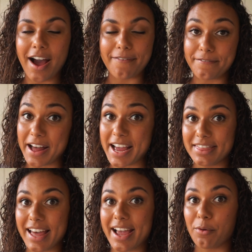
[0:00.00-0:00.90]
I
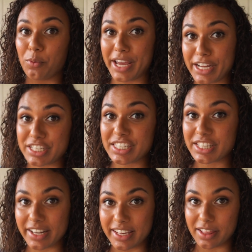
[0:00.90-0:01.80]
find that when I
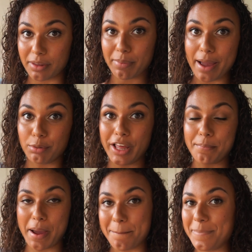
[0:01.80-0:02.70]
study the Bible
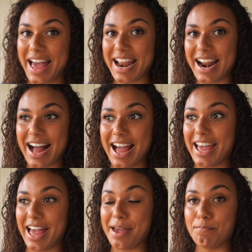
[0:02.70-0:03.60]
in my bed,
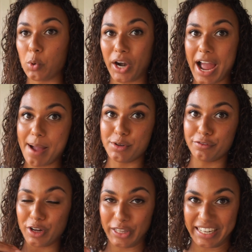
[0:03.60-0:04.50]
I am more apt to
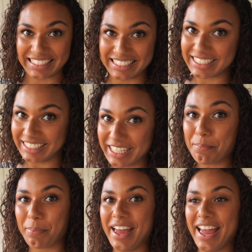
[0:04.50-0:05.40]
falling
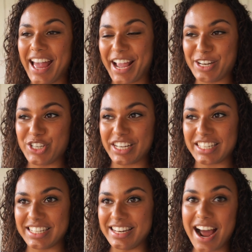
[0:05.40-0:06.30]
asleep and
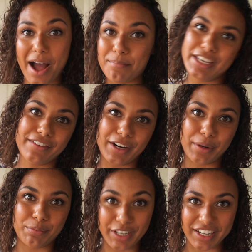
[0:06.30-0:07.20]
just not being
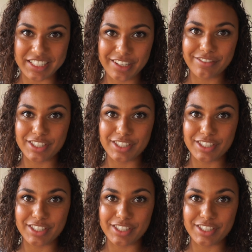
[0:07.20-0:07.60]
very productive.